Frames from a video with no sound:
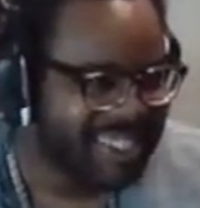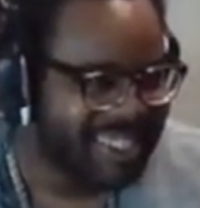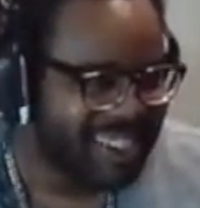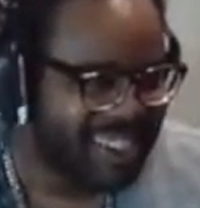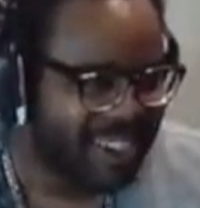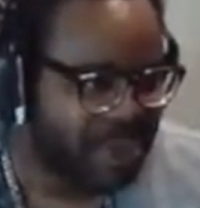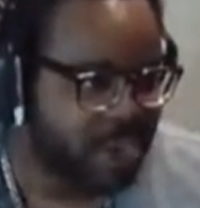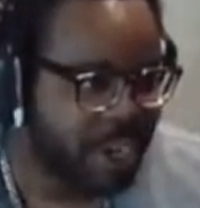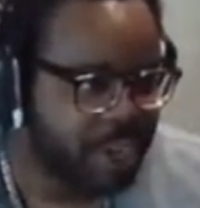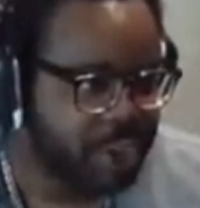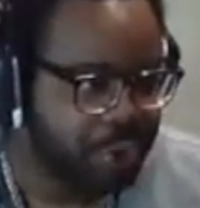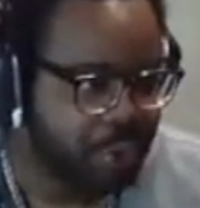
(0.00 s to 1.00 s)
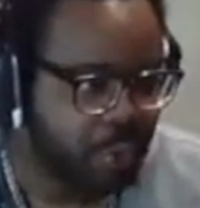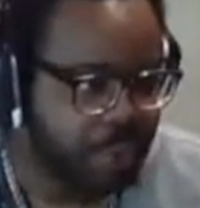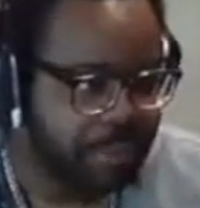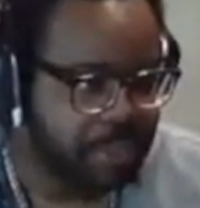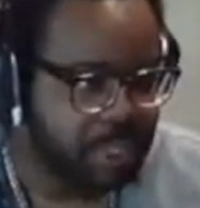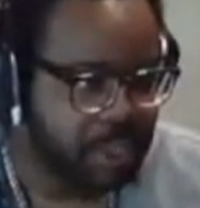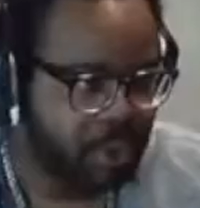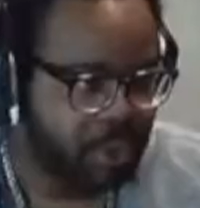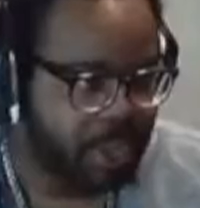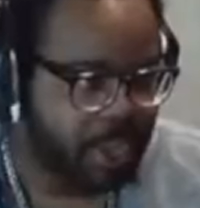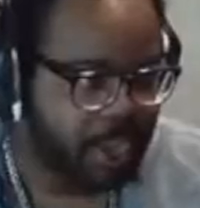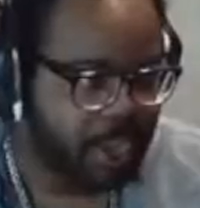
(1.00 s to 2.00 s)
So I was trying to shoot a web
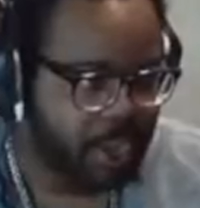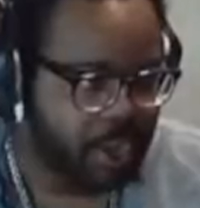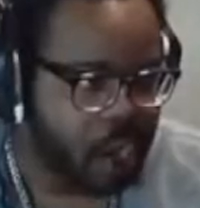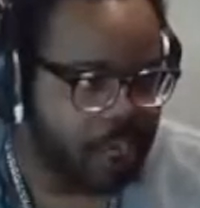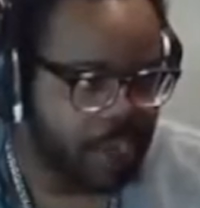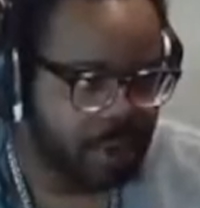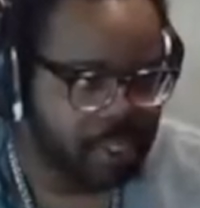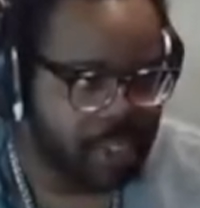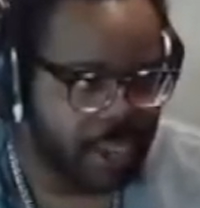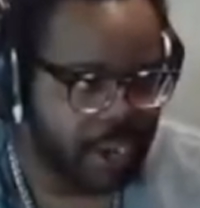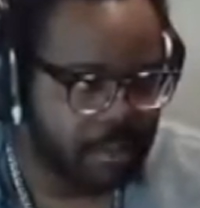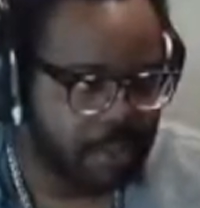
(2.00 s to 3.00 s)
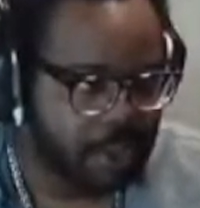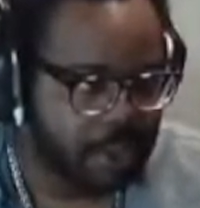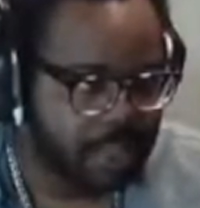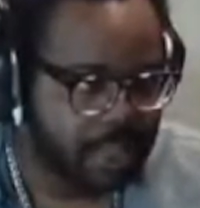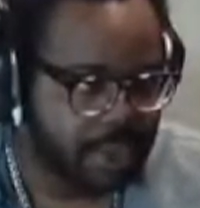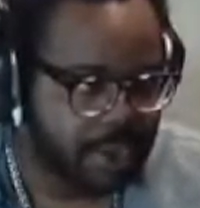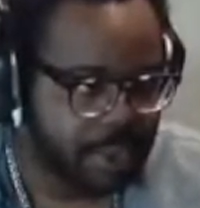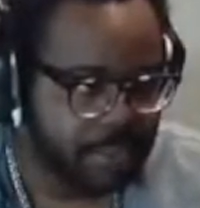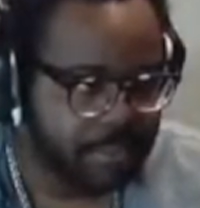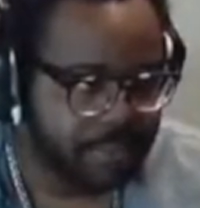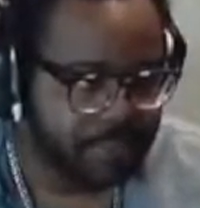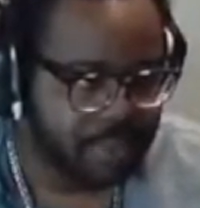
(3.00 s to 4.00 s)
to knock out his cannonball, but then
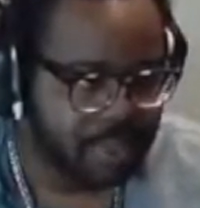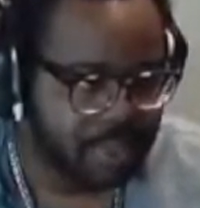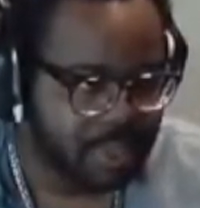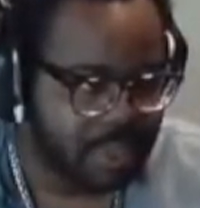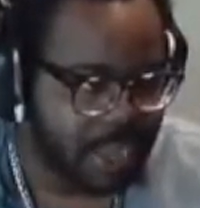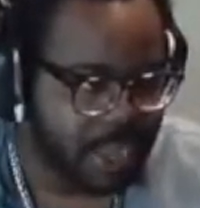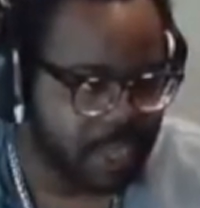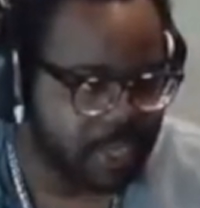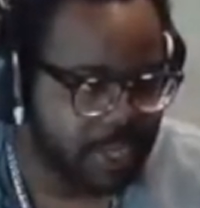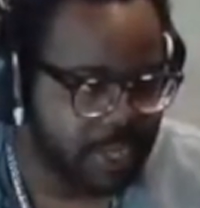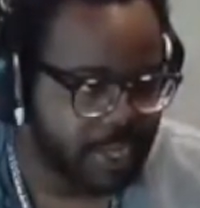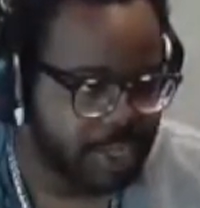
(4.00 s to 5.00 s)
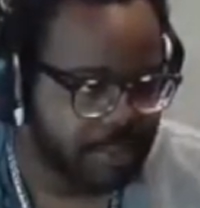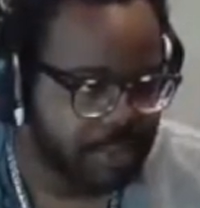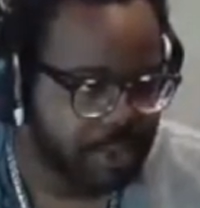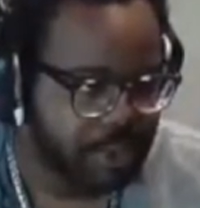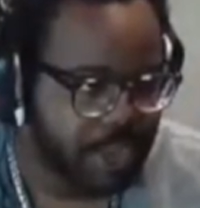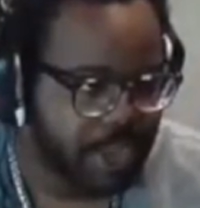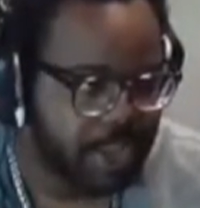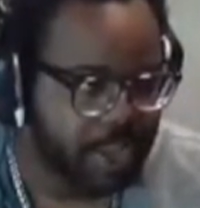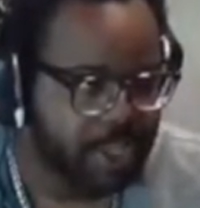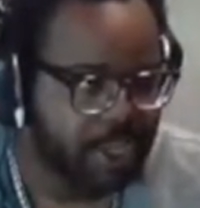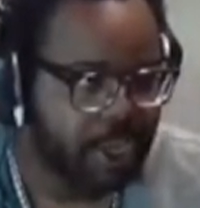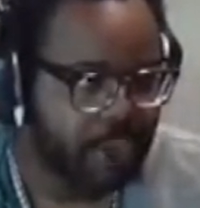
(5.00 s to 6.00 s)
I accidentally jumped too high,
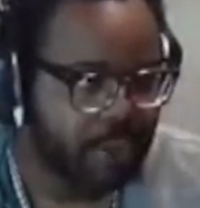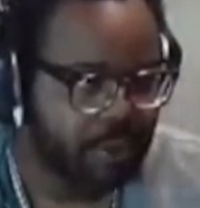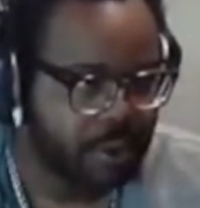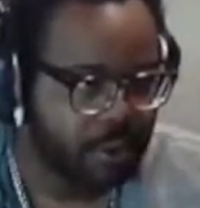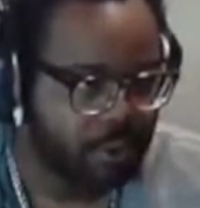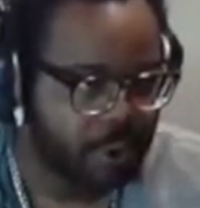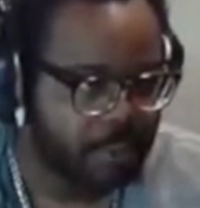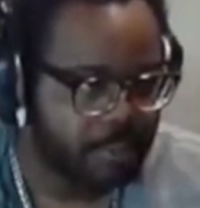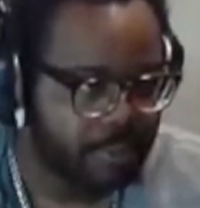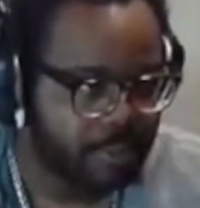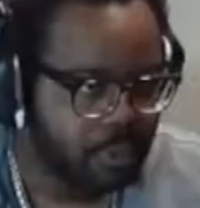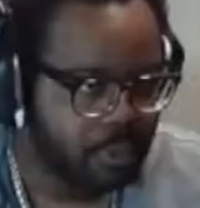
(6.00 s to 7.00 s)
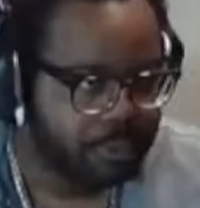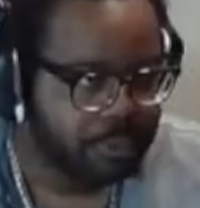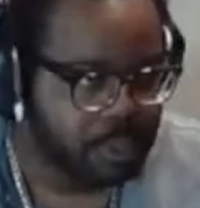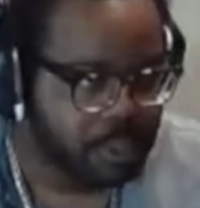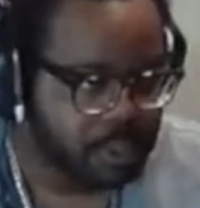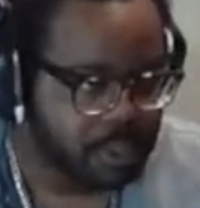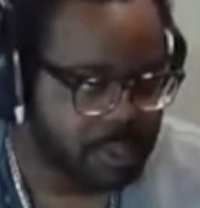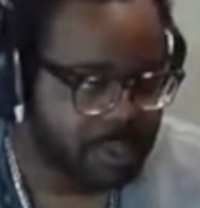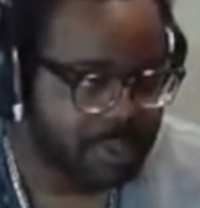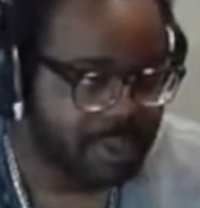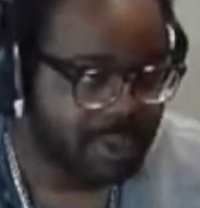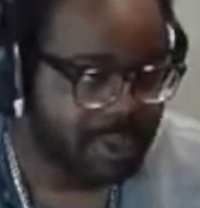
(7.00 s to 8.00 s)
shot over him. Whoops.
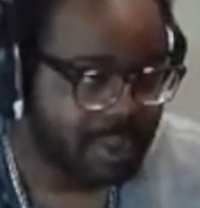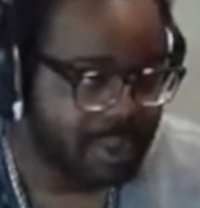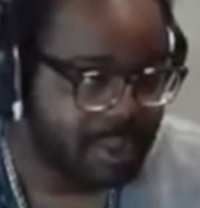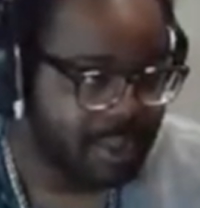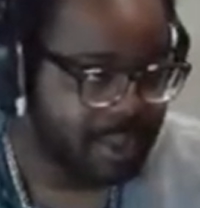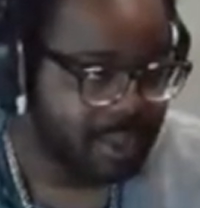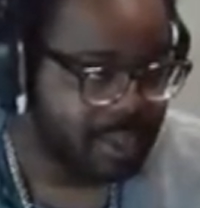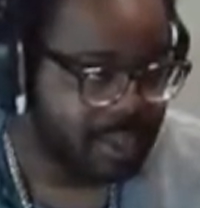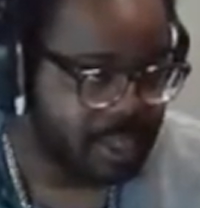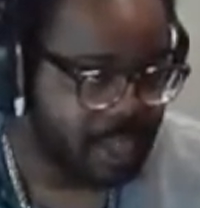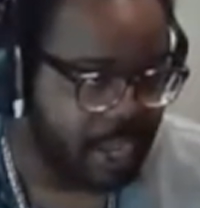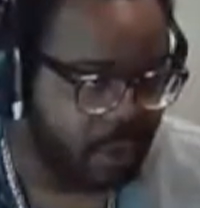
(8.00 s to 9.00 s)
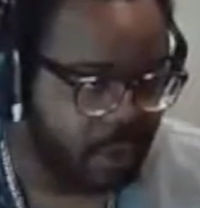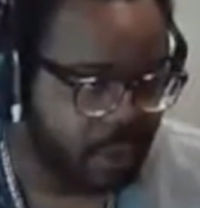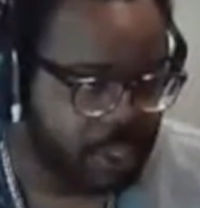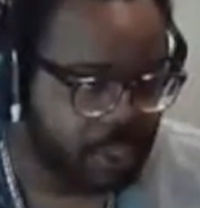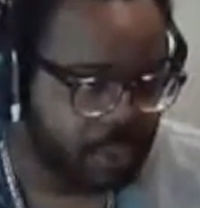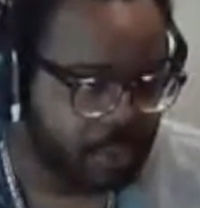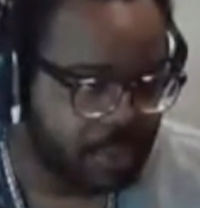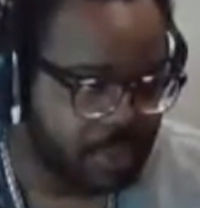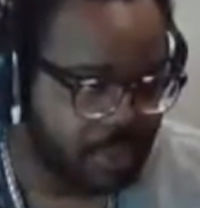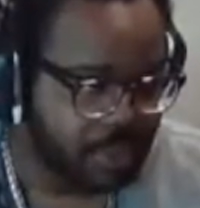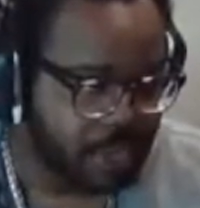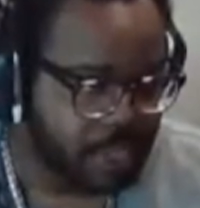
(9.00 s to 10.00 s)
So yeah, Crow 2,
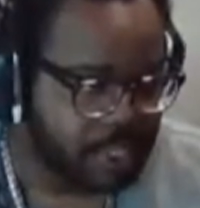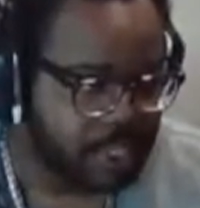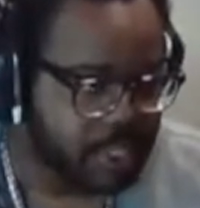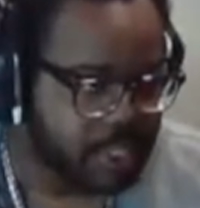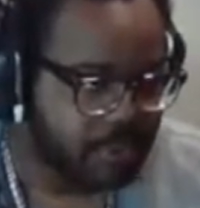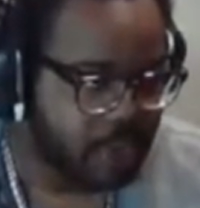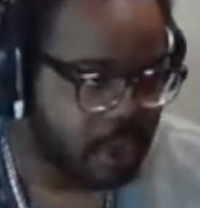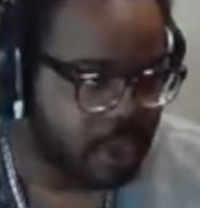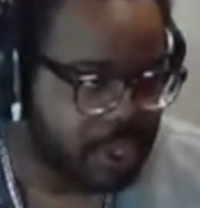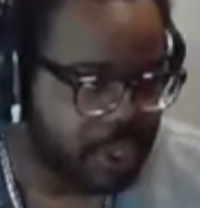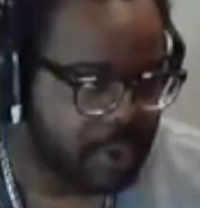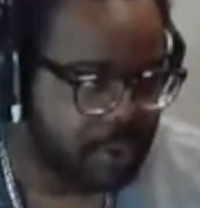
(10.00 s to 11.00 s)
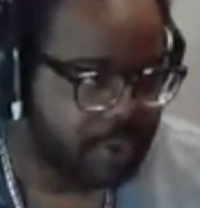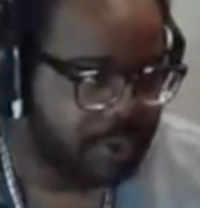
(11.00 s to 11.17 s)
another instance of RNG.